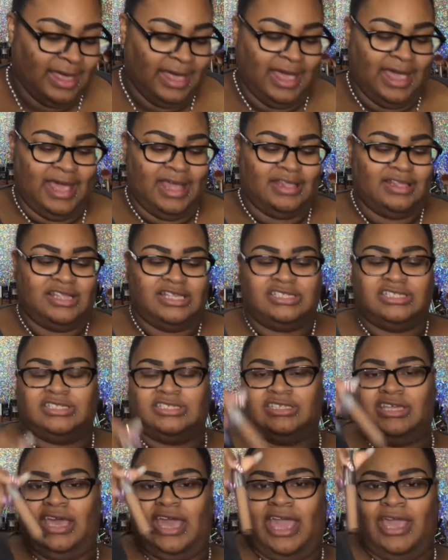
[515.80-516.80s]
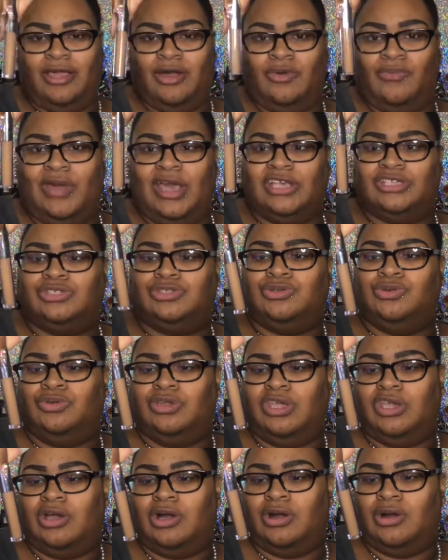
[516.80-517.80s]
And this is the AOA
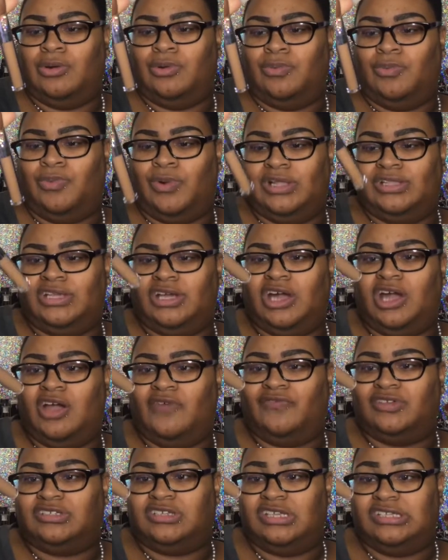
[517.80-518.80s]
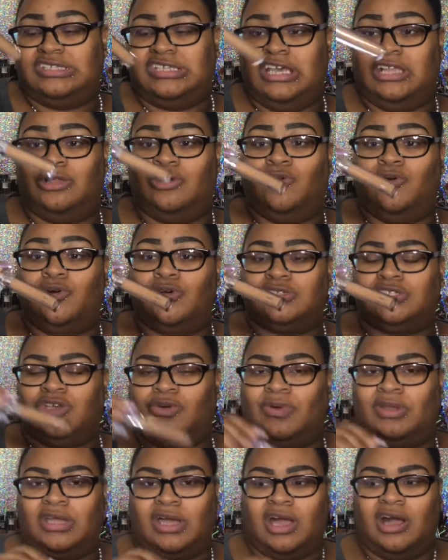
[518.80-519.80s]
Studio Wonder Coverage Concealer,
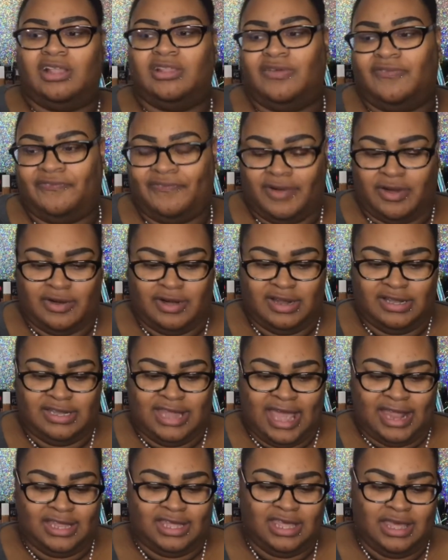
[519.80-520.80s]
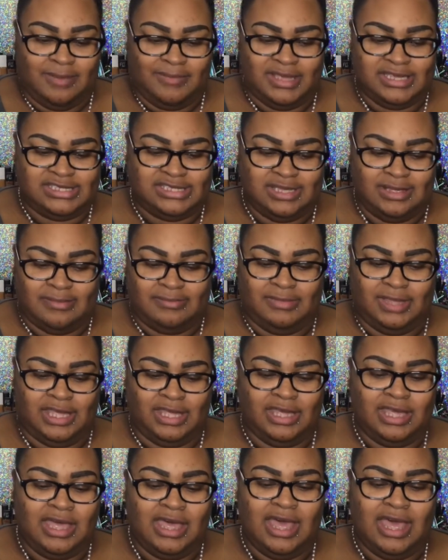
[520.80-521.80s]
also in the color Fawn, that Kimmy sent
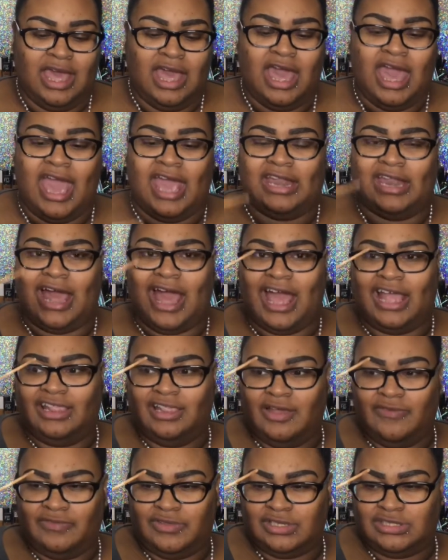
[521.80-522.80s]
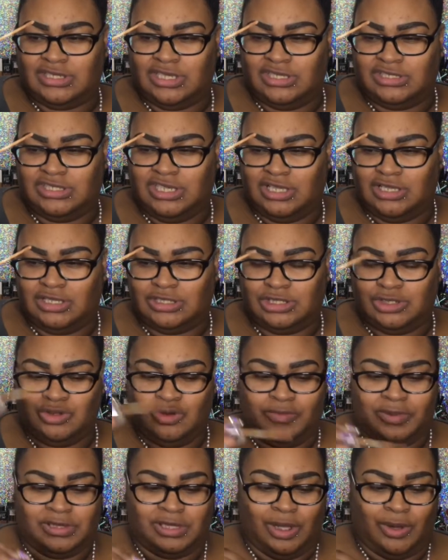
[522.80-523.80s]
me. And I love this concealer
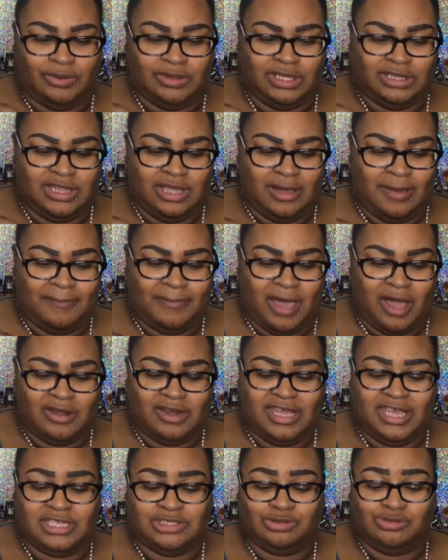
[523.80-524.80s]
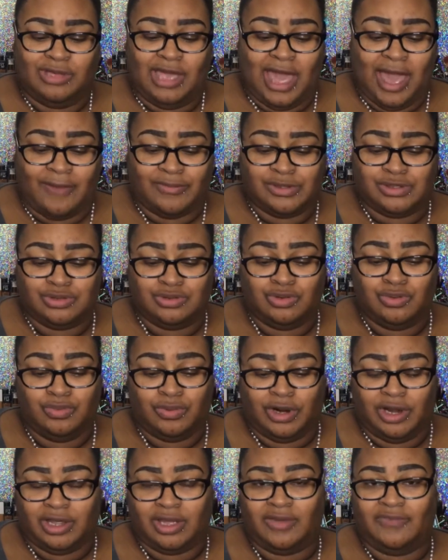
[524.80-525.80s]
too, but the only thing about it is you have to
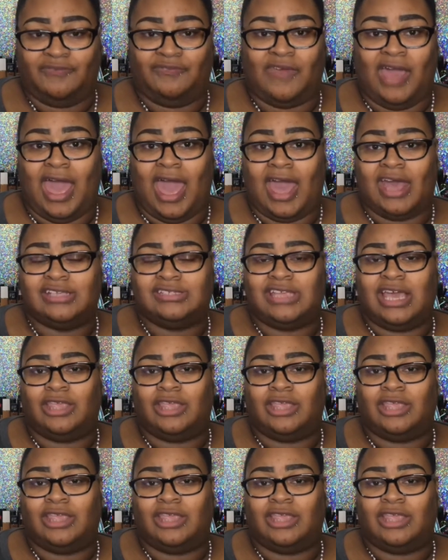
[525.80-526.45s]
work fast.